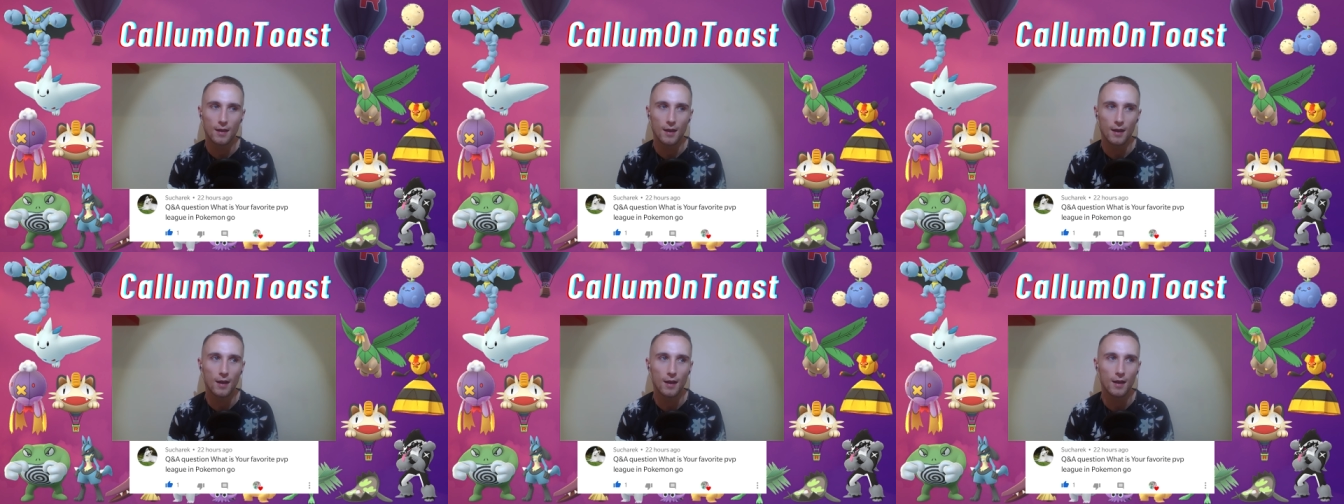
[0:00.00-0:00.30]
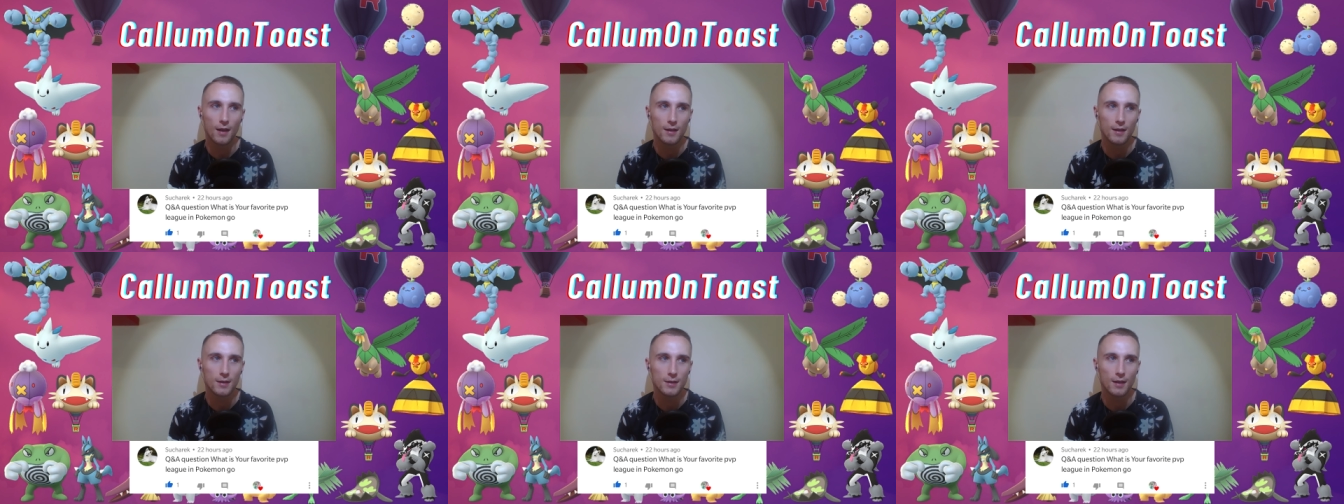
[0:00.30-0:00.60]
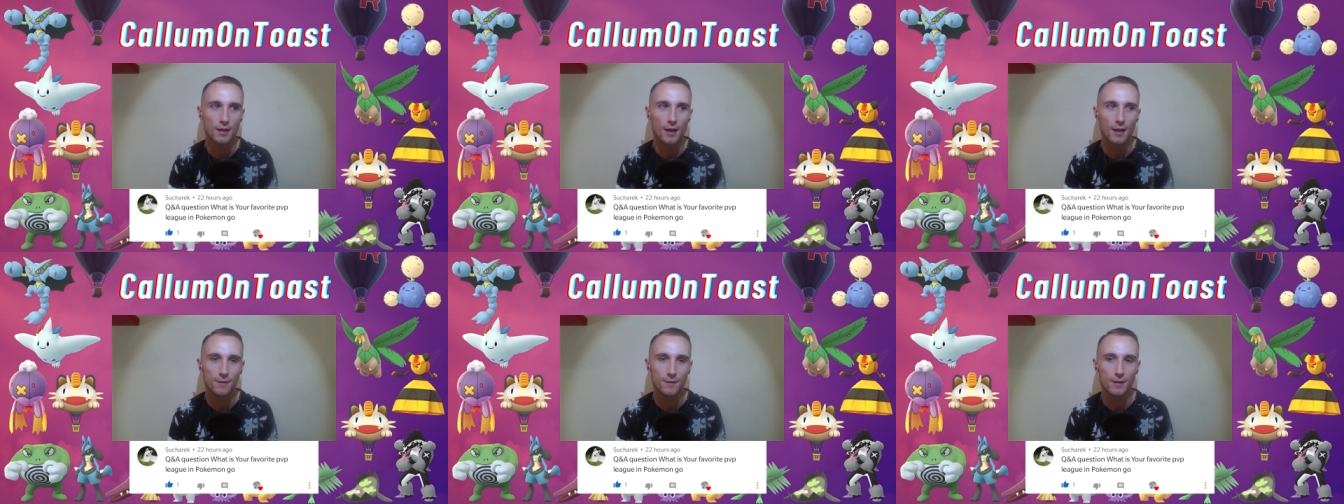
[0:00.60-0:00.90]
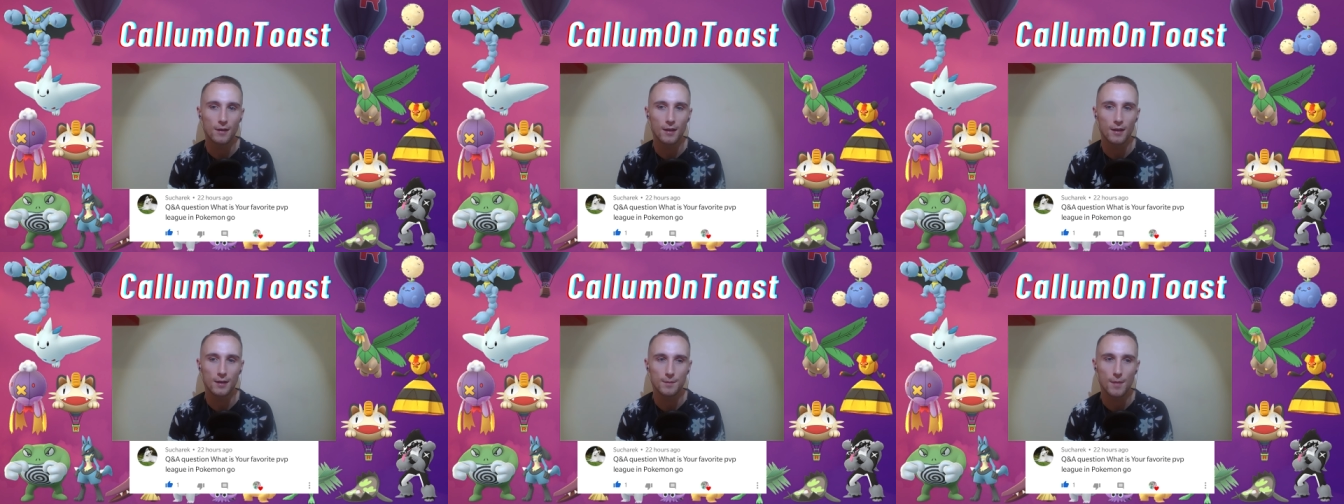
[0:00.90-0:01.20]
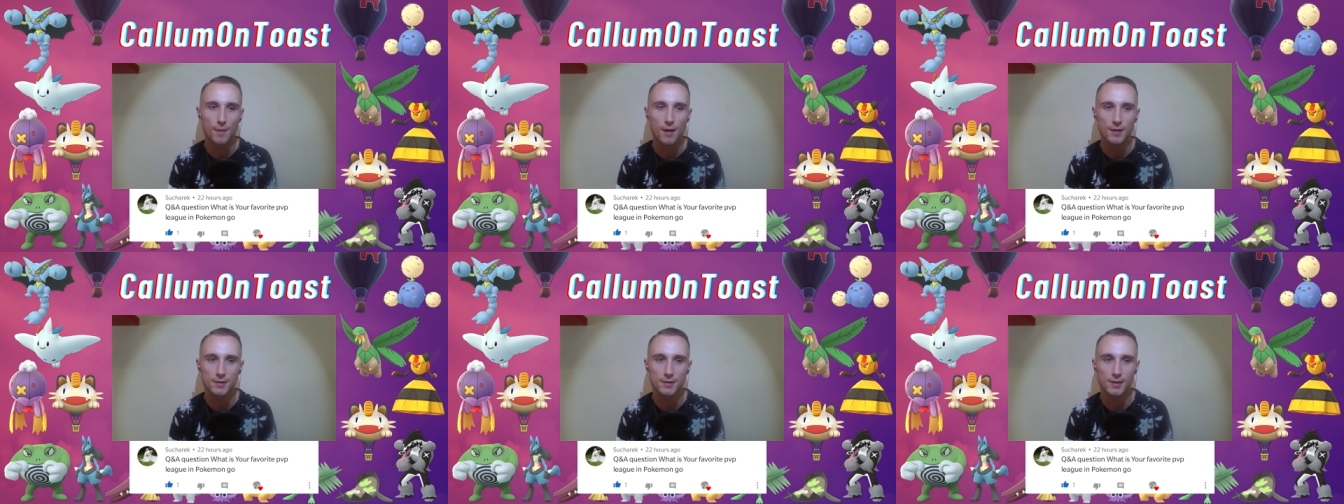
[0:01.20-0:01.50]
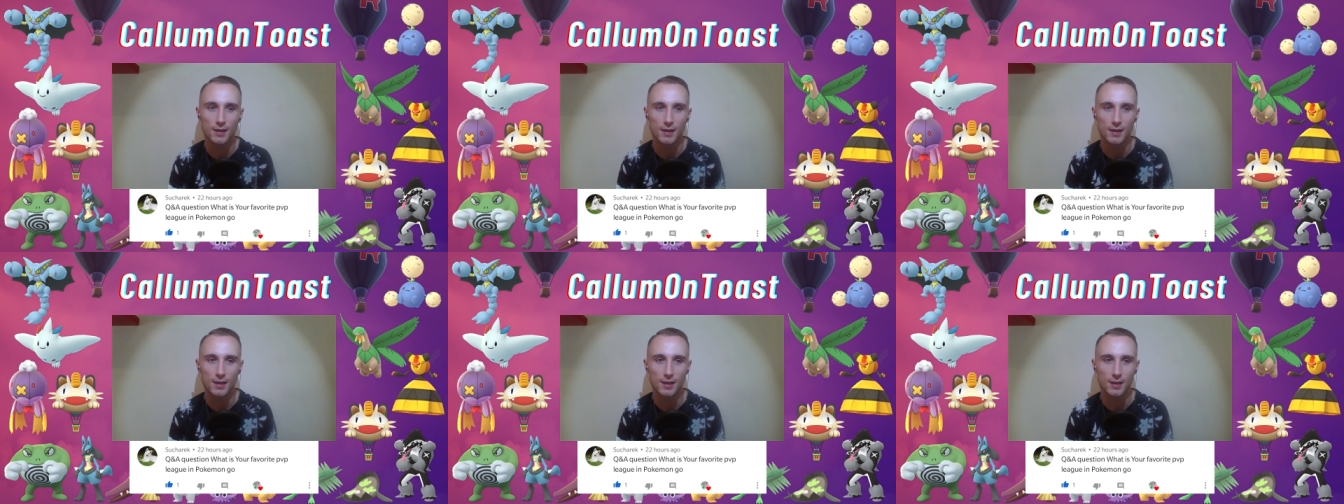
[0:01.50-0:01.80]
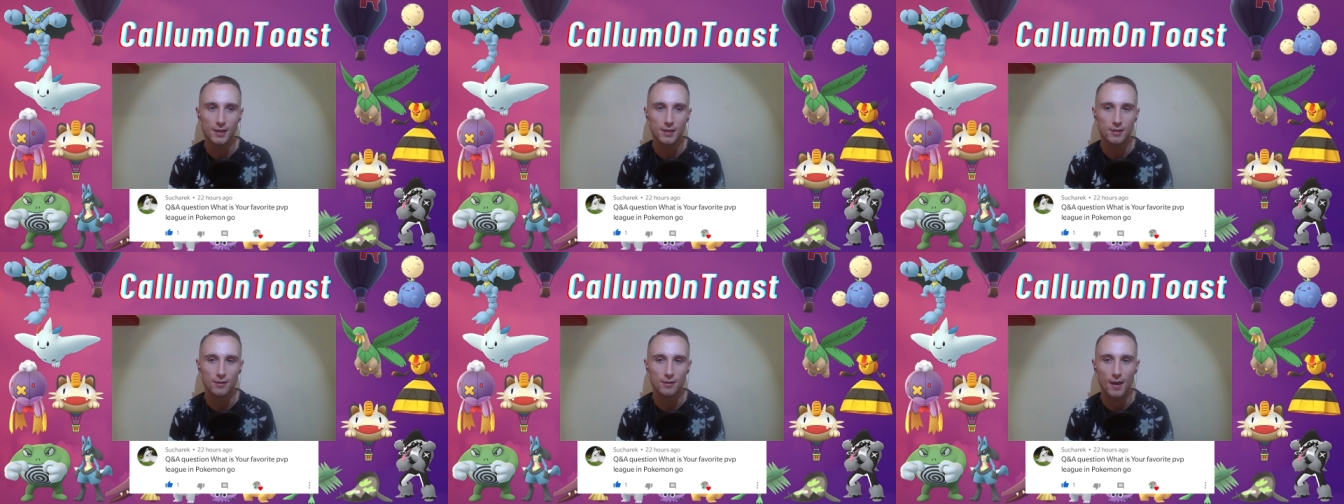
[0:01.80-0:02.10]
I feel like Master
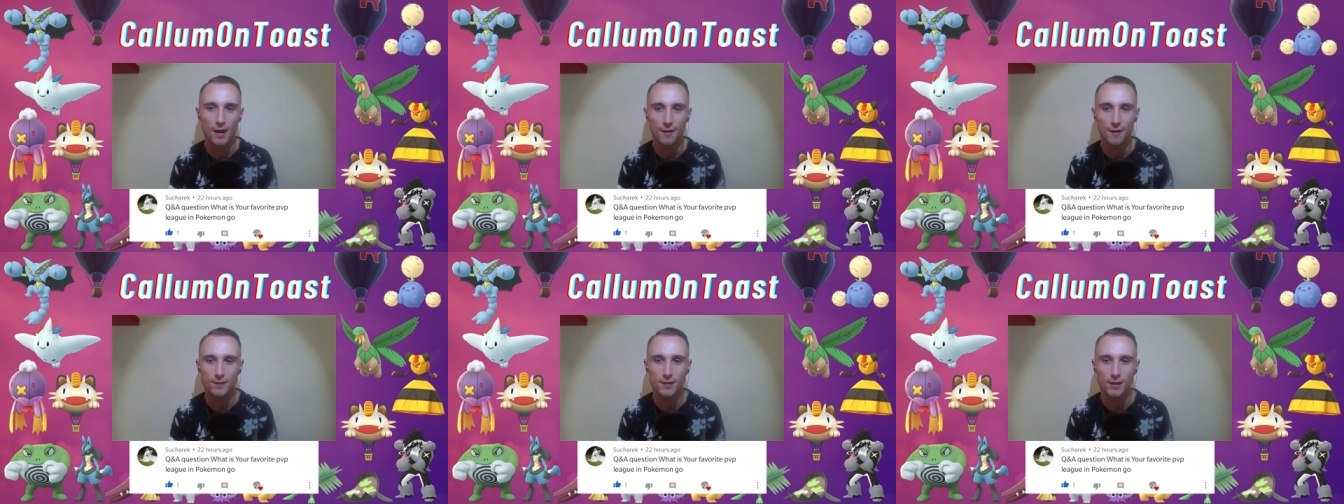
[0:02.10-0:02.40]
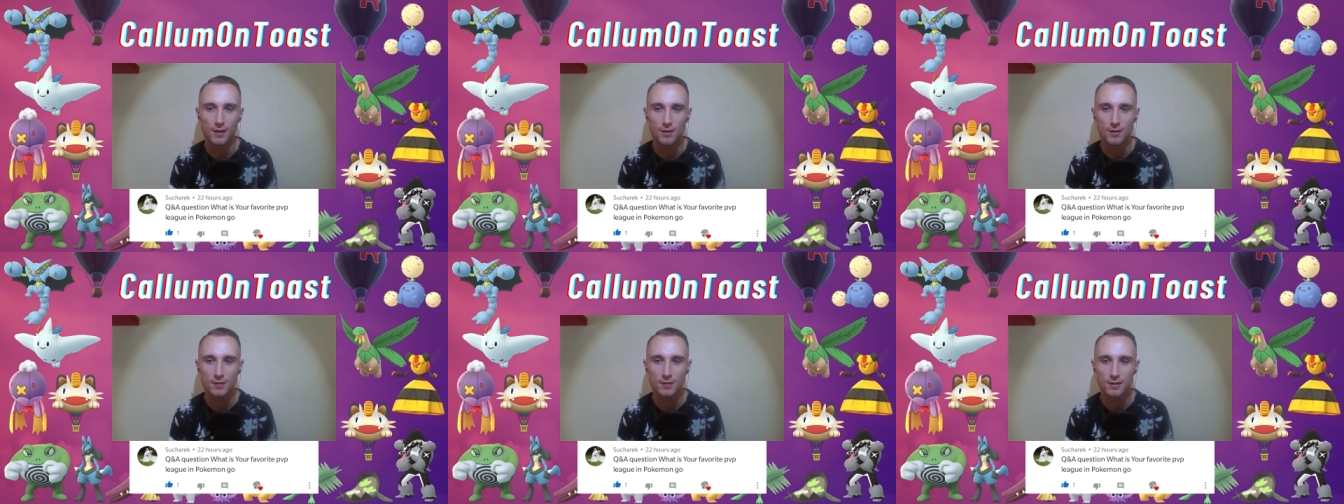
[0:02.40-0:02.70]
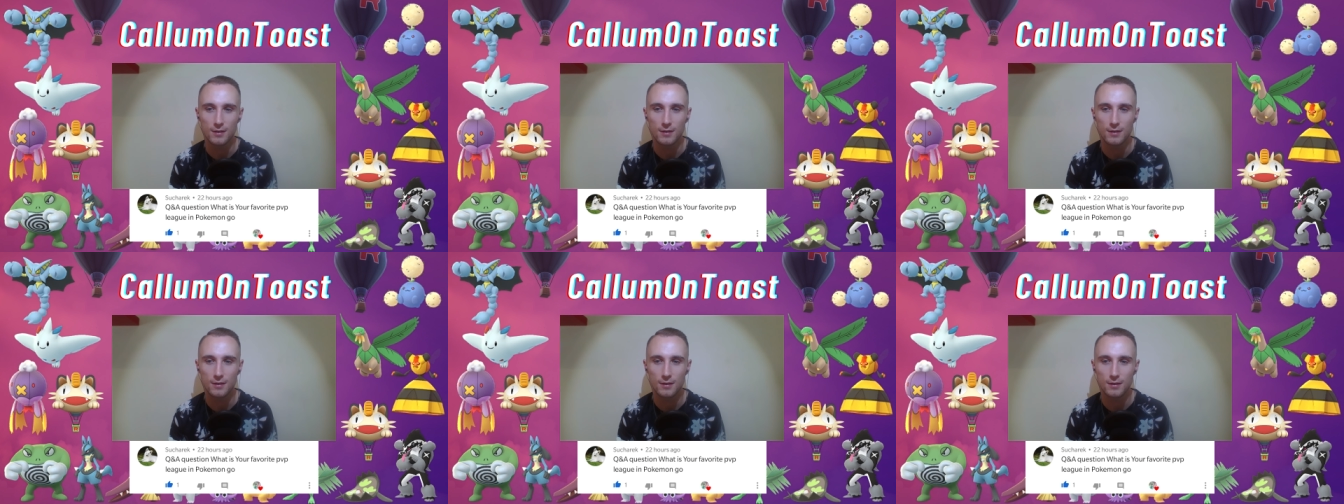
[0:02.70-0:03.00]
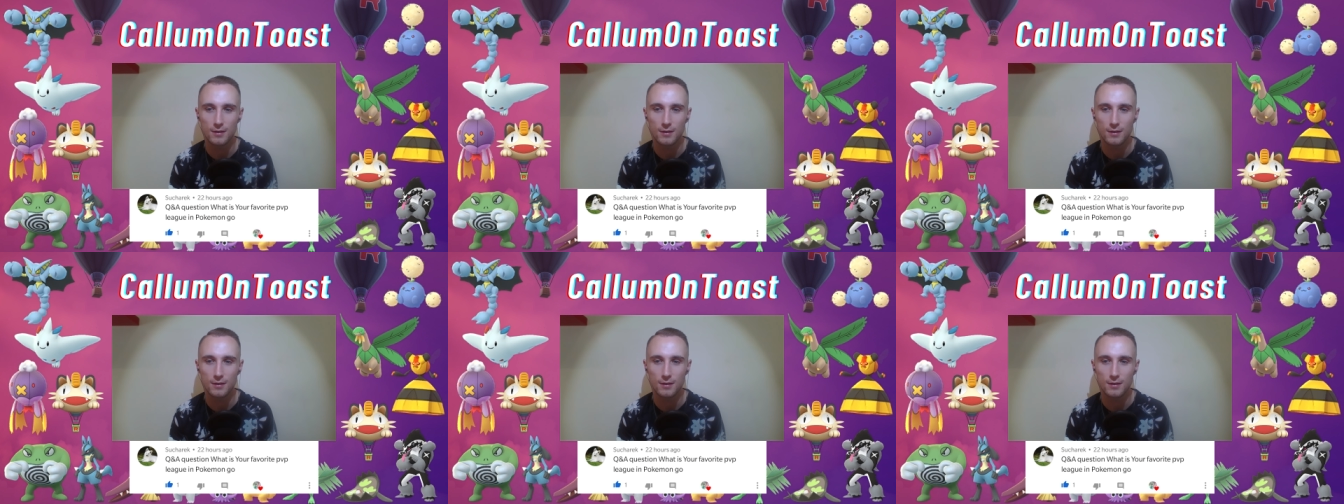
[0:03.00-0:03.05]
League, you have to use